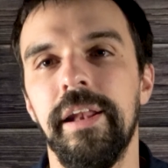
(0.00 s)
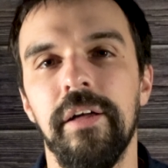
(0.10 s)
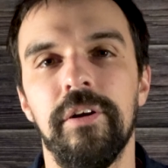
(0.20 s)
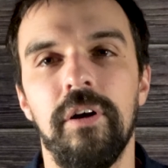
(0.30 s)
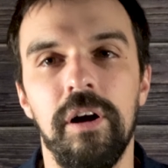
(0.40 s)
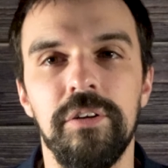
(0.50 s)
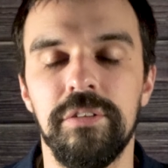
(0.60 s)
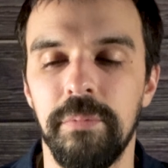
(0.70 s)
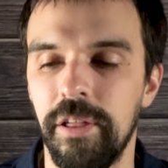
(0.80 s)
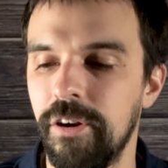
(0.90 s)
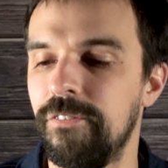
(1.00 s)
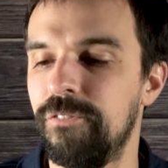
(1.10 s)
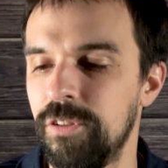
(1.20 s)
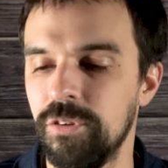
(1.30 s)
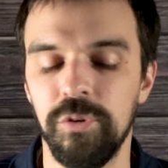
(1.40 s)
Now there are some other
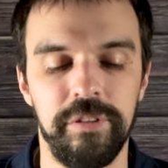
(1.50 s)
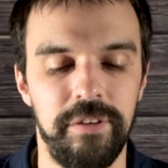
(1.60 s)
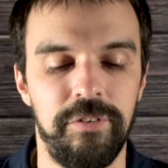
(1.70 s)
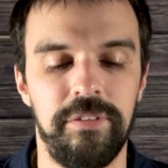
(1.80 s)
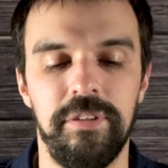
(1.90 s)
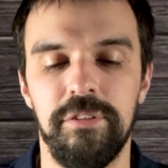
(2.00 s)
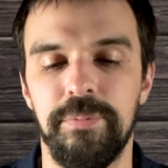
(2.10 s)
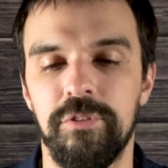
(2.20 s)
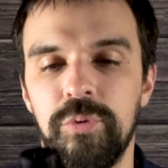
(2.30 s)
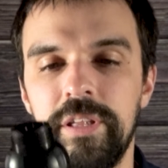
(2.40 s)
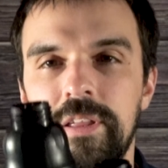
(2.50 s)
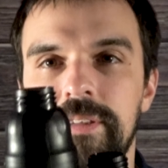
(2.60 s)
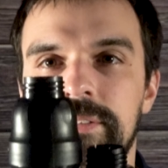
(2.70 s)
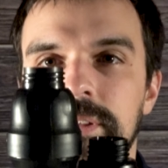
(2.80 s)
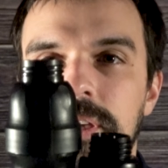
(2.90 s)
physical differences between
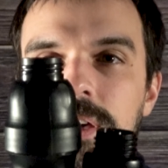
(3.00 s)
these.